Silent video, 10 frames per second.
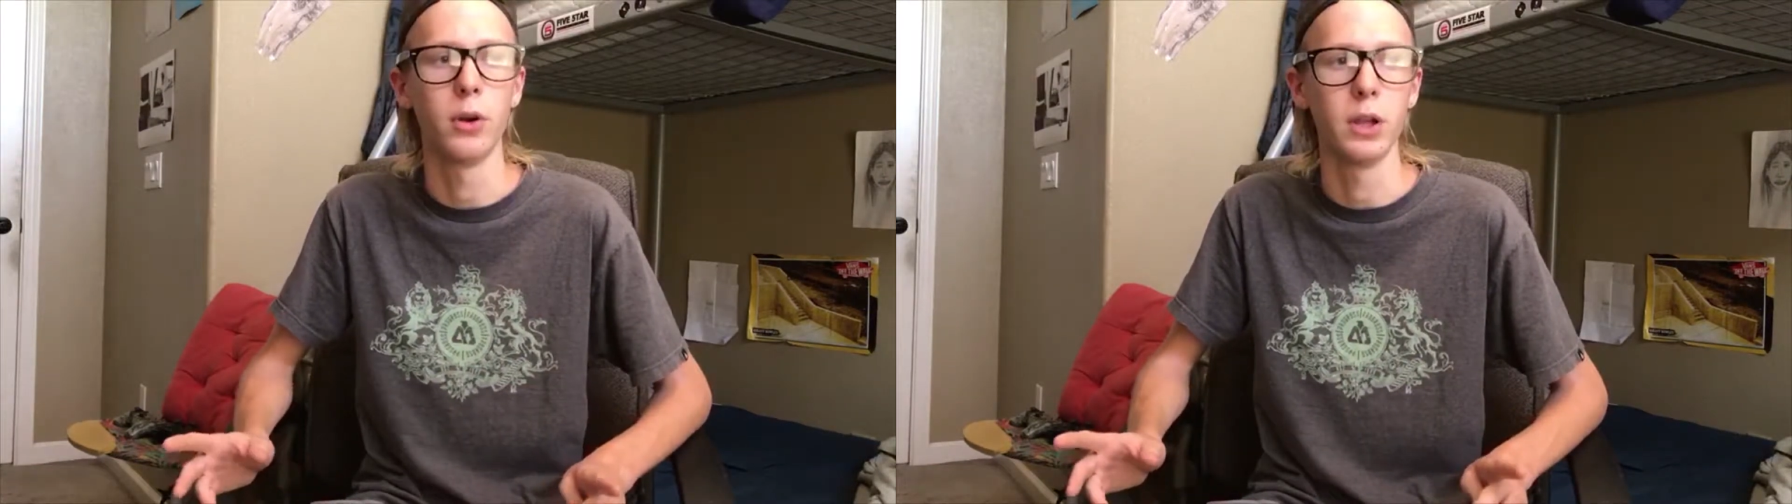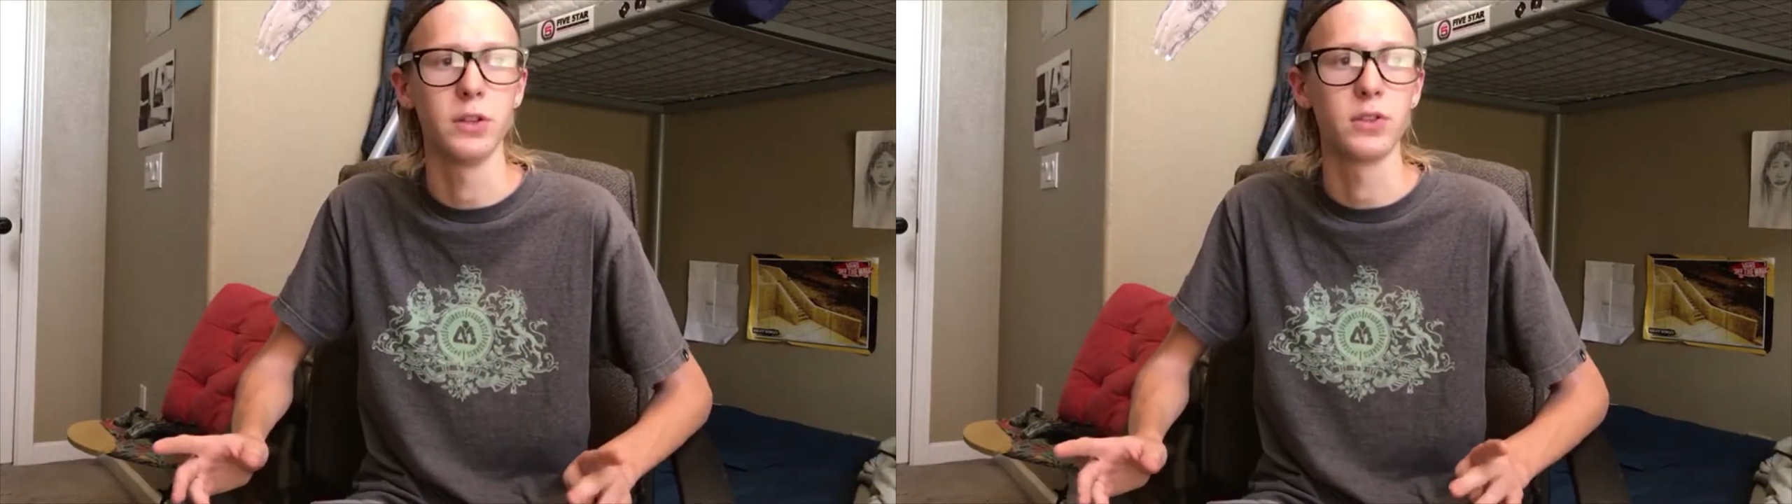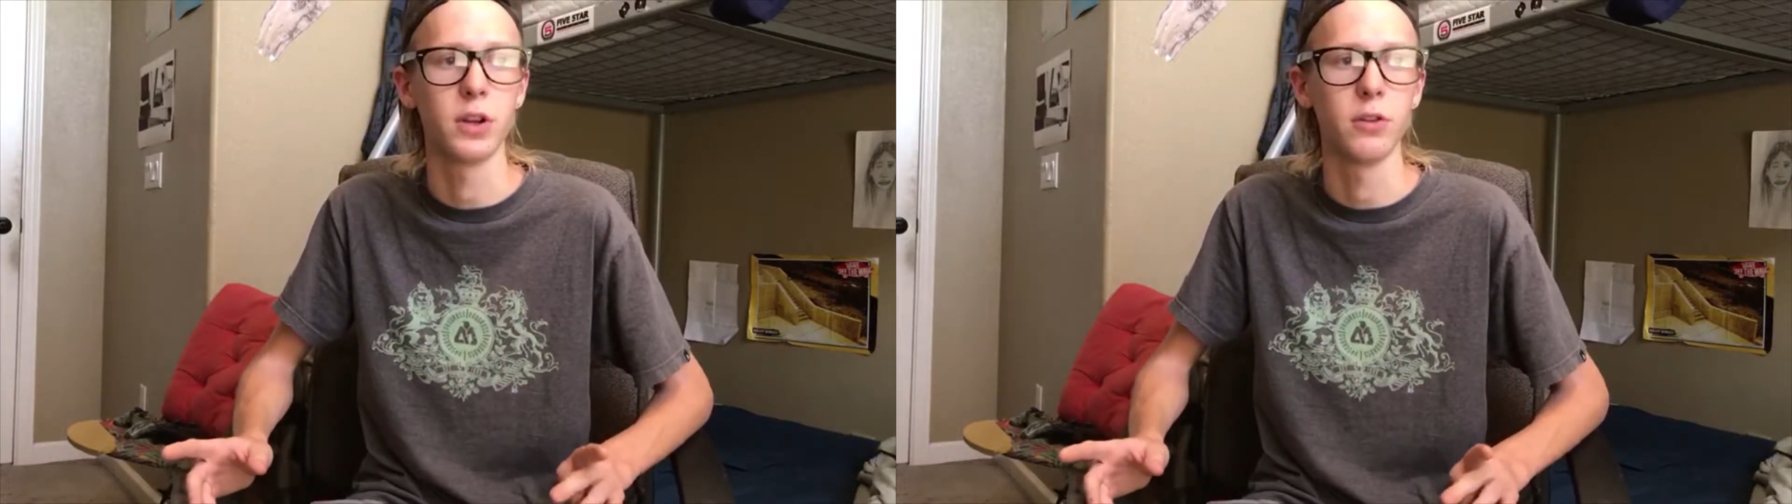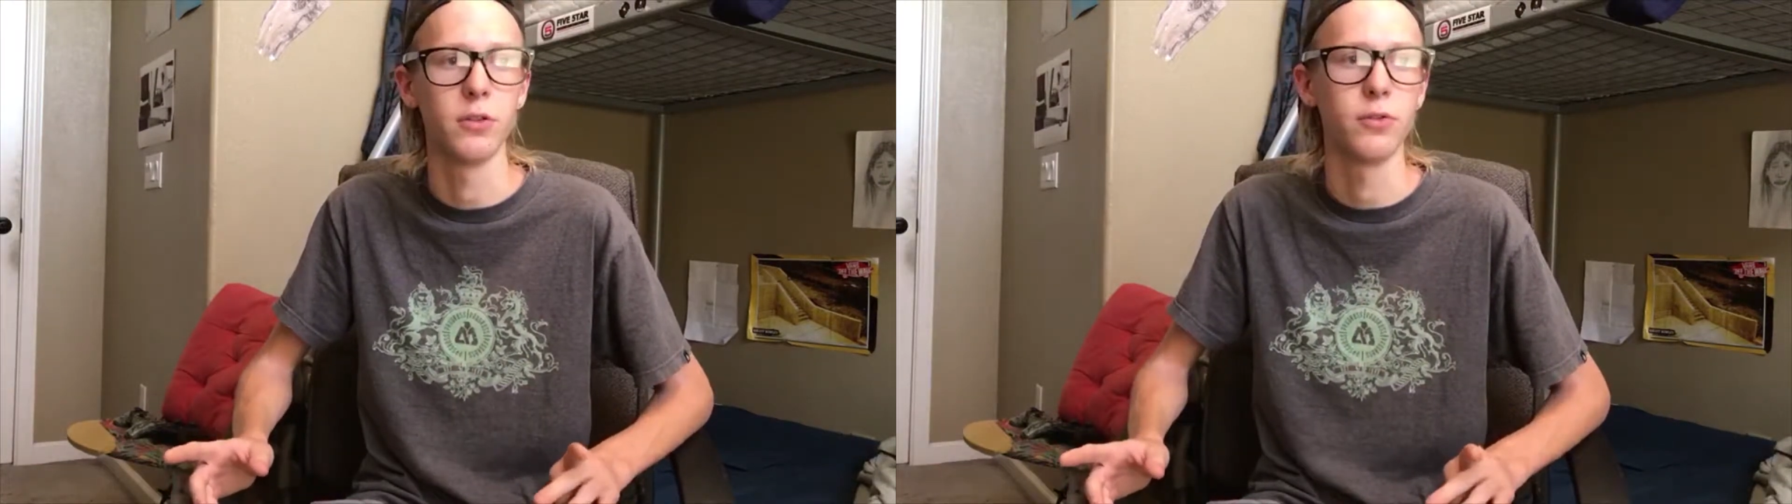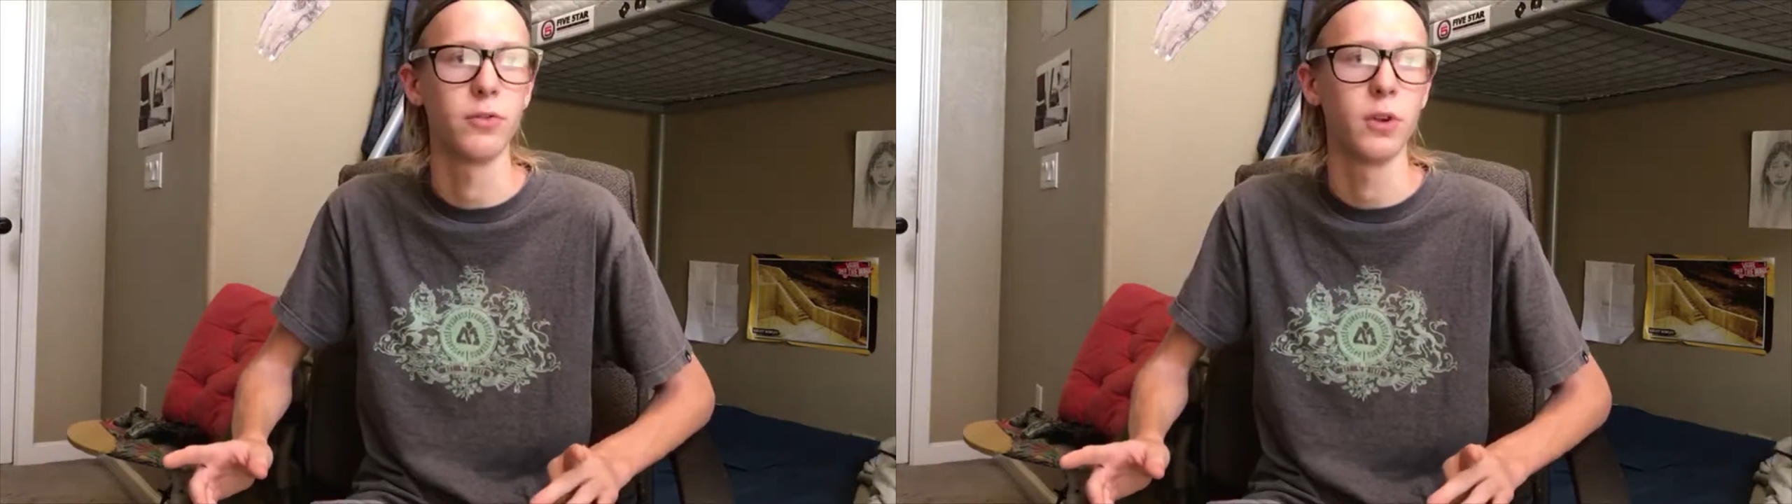instead
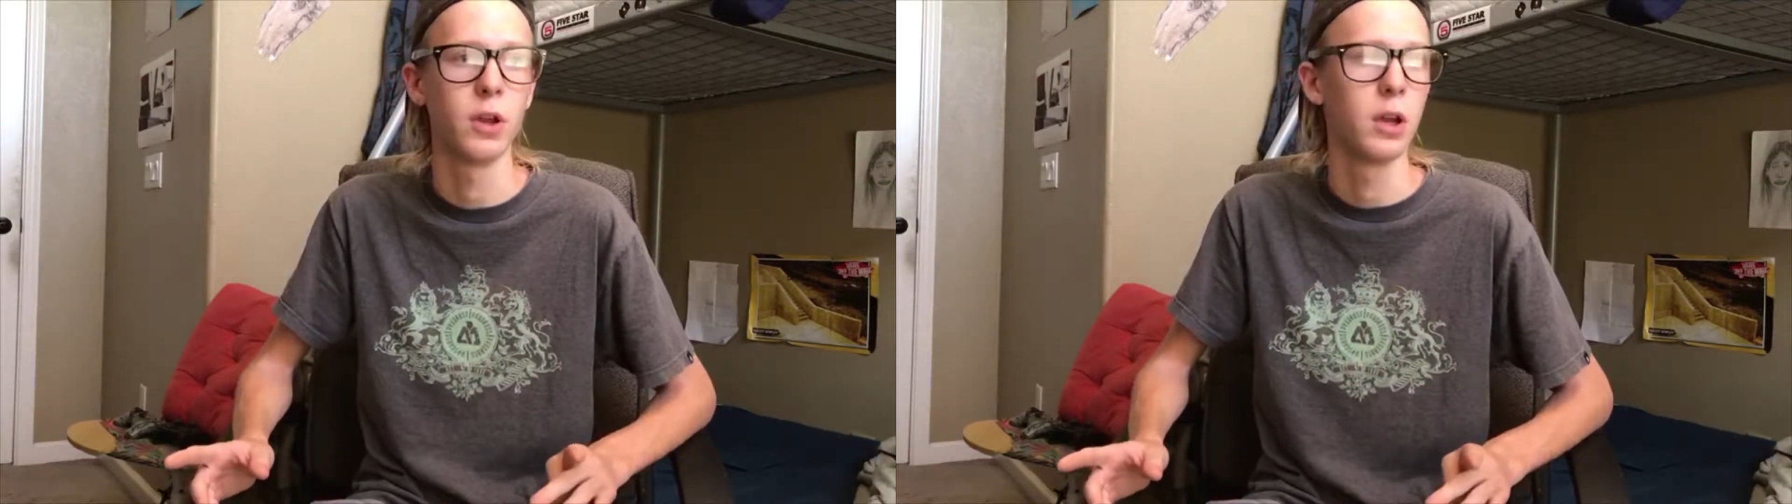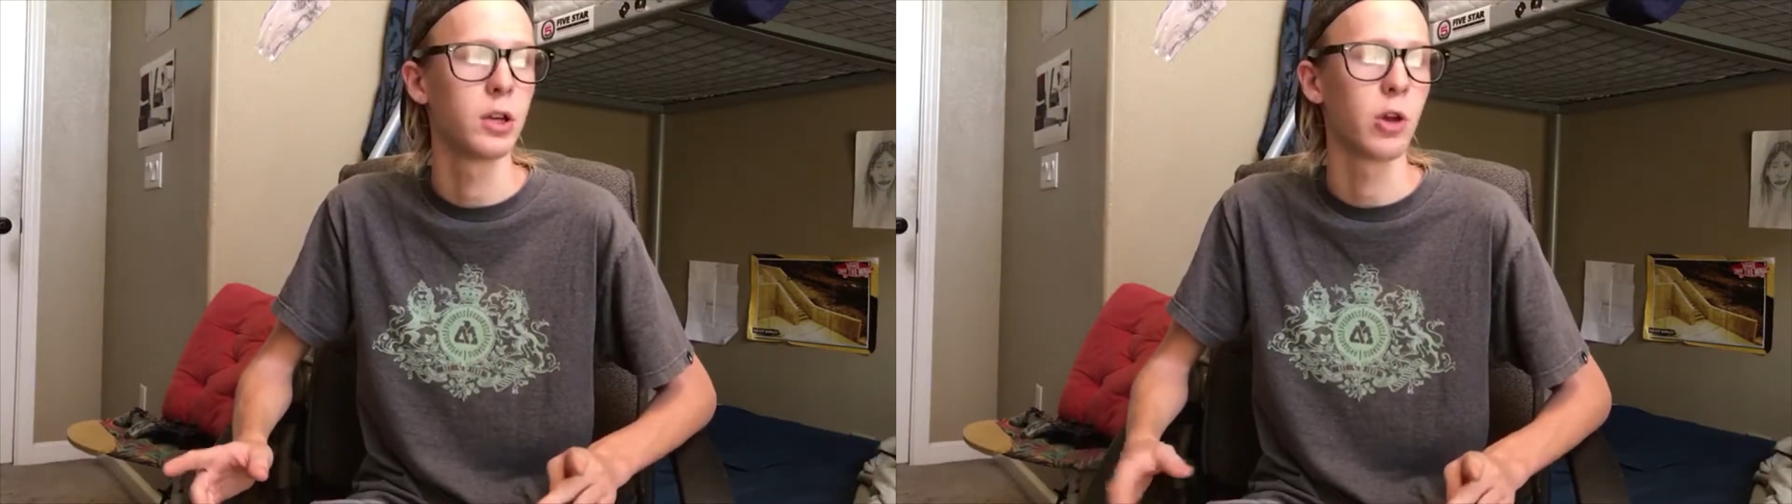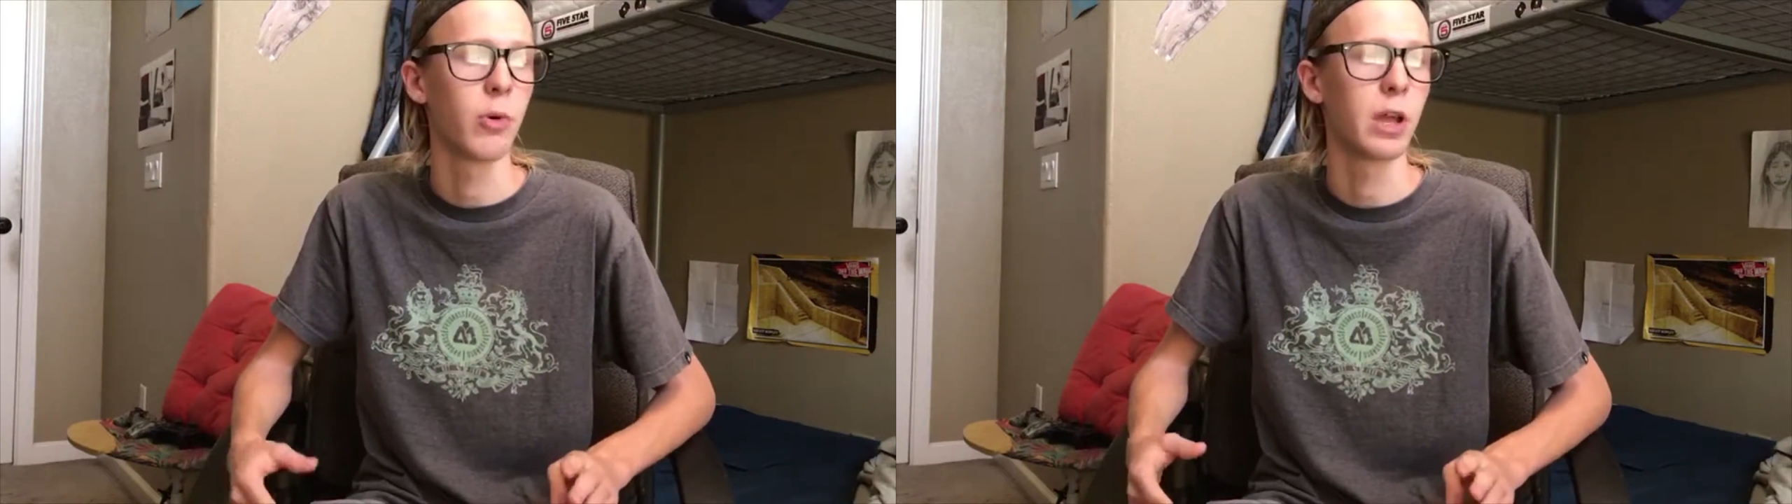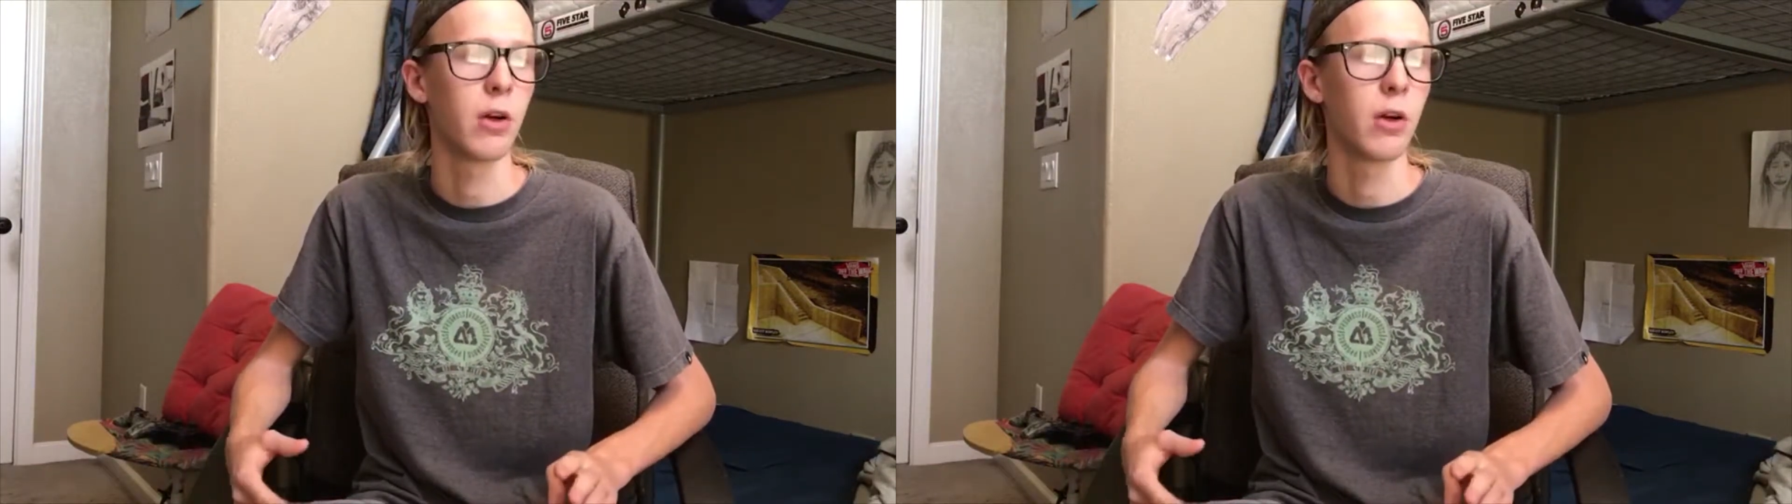of going